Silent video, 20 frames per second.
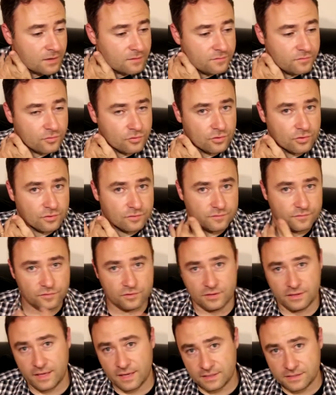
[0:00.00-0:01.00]
for
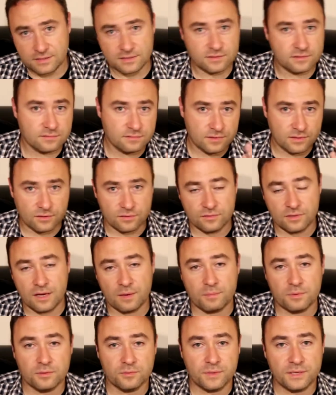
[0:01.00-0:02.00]
the next
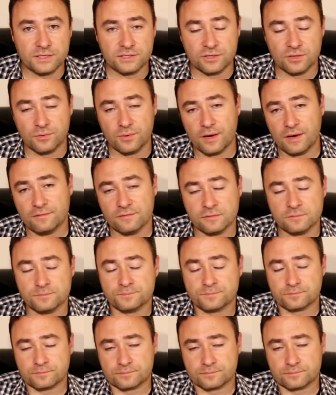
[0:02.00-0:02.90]
couple of weeks or whatever.